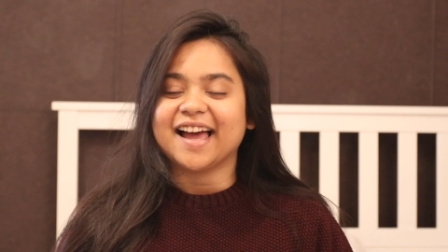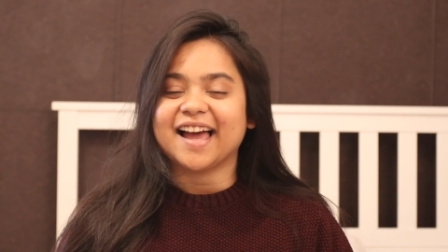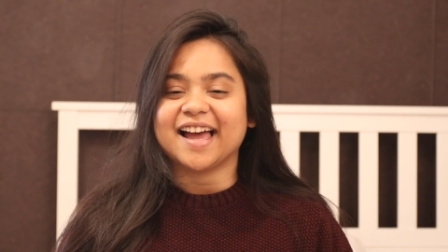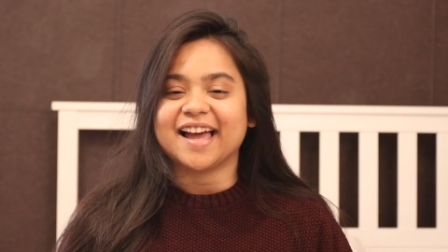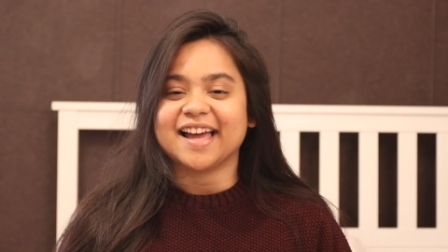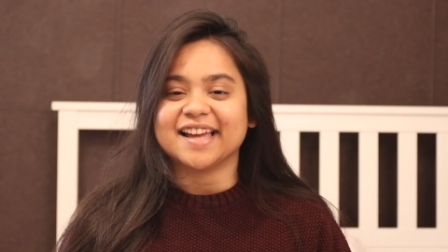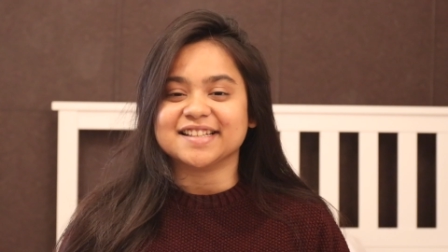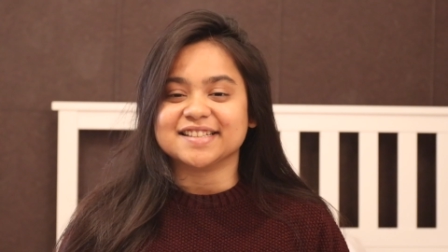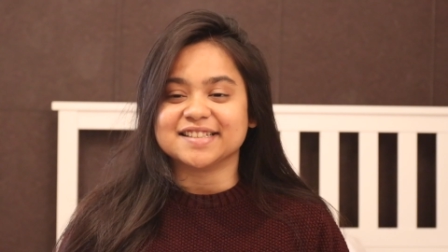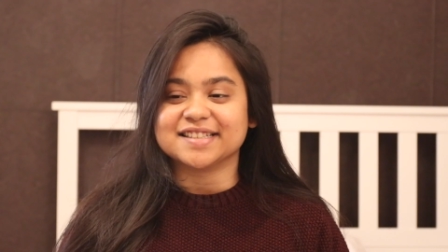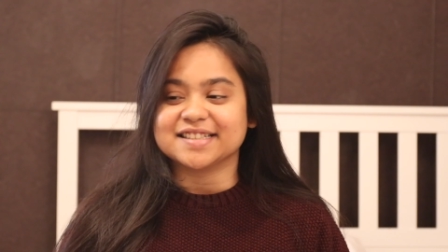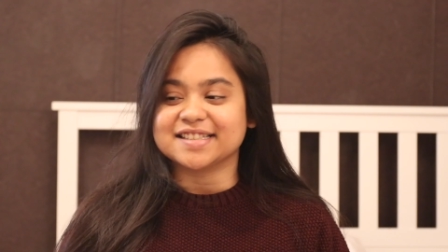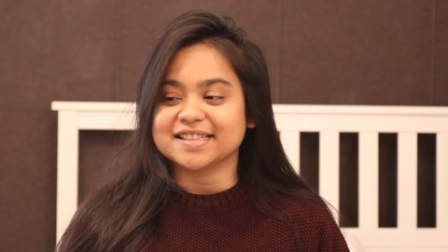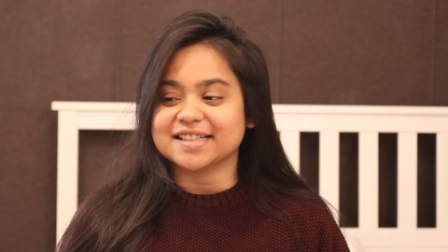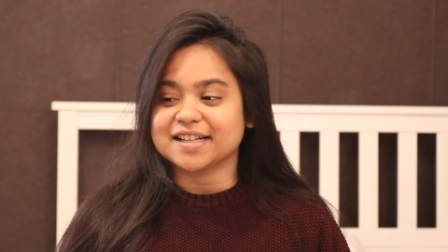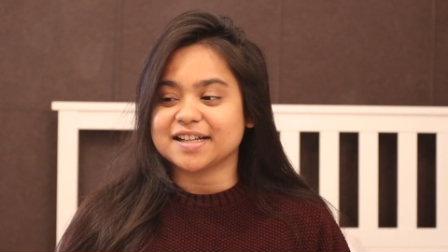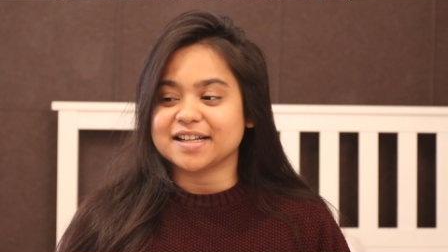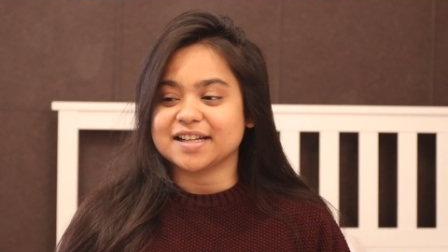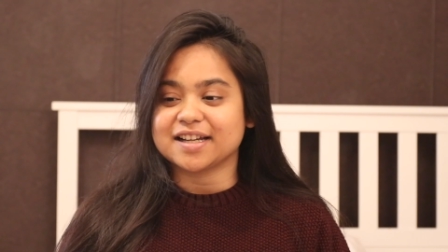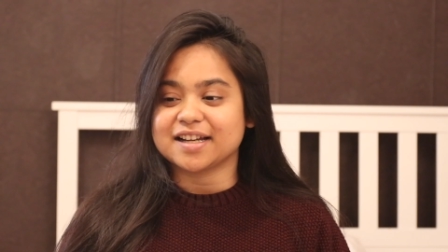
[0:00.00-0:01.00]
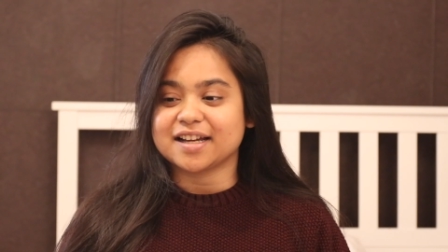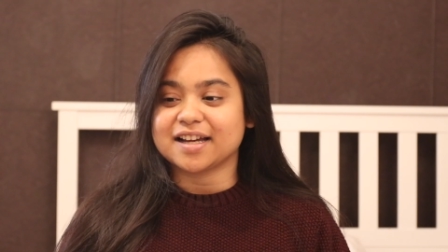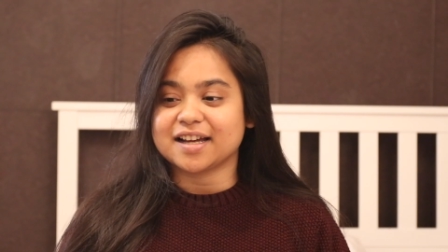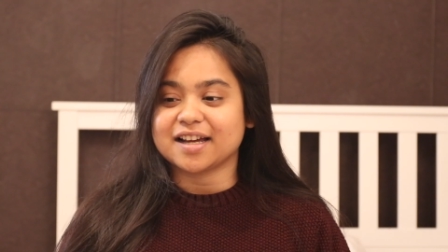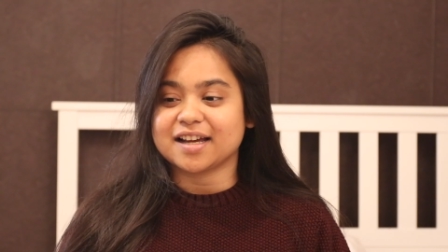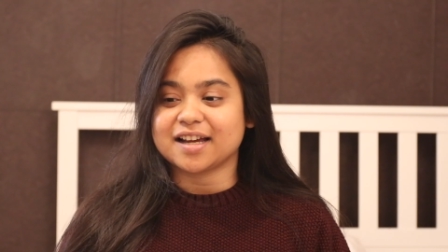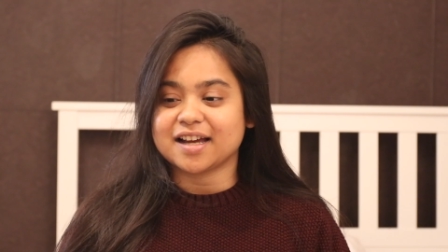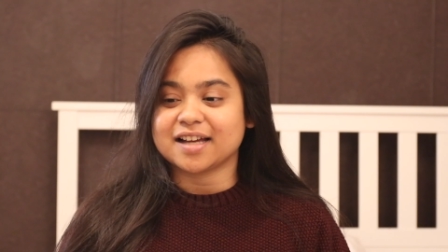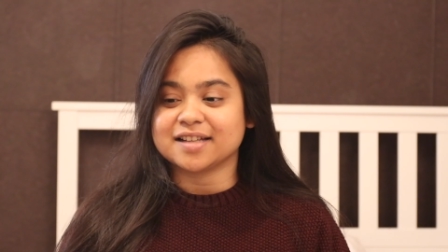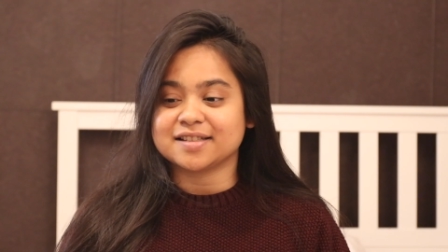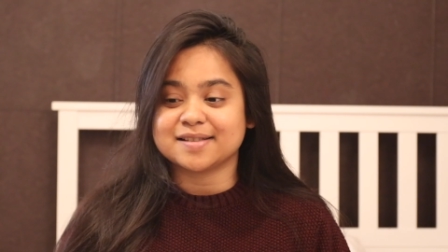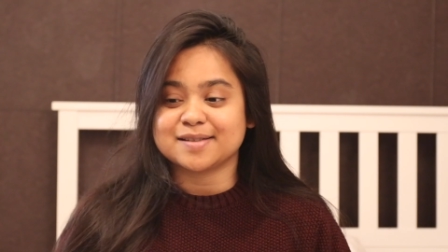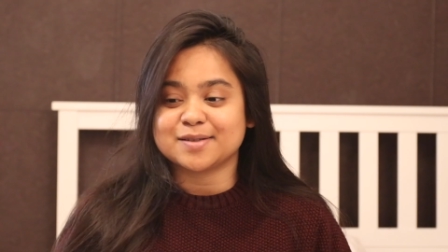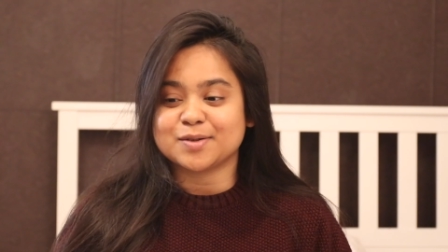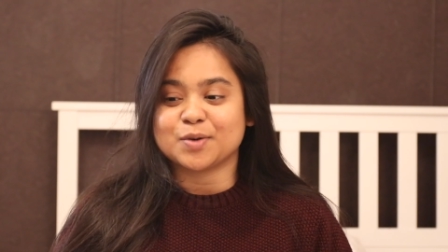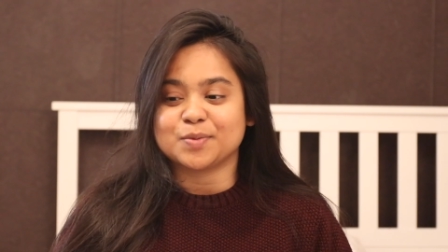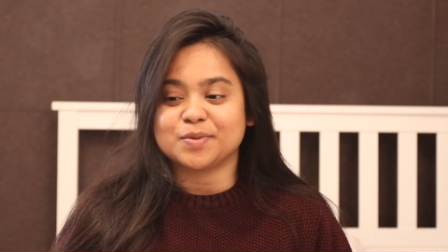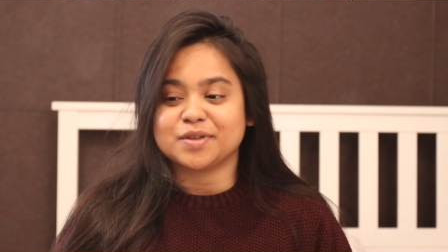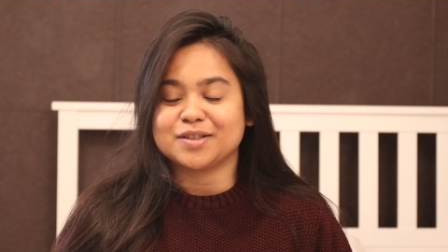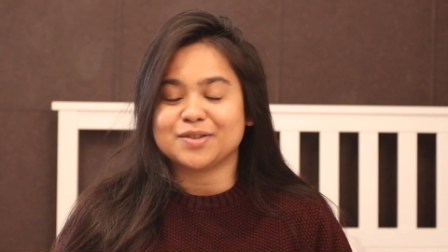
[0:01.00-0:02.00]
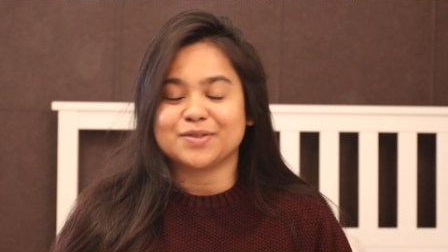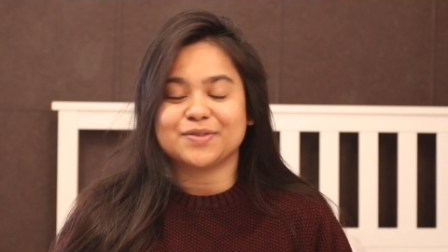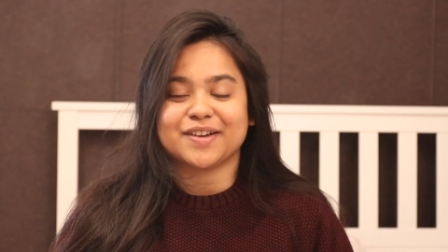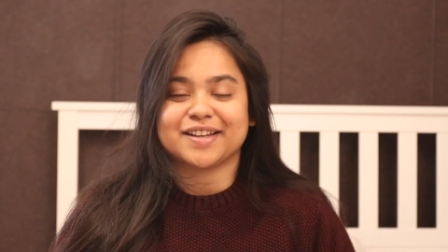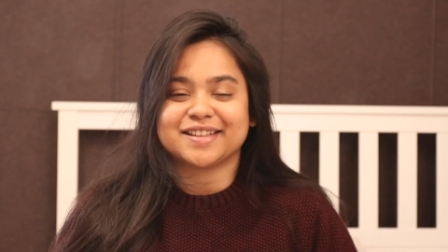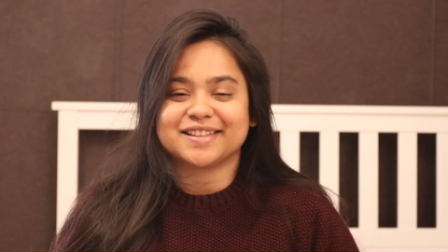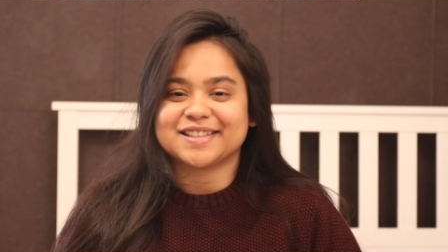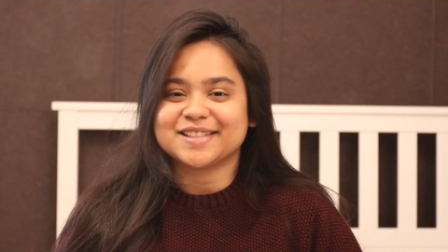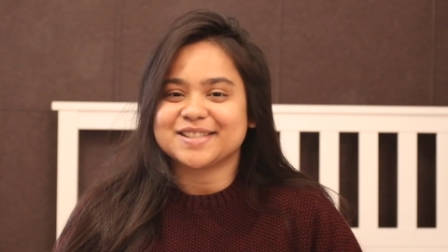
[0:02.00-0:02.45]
and I just hope that you find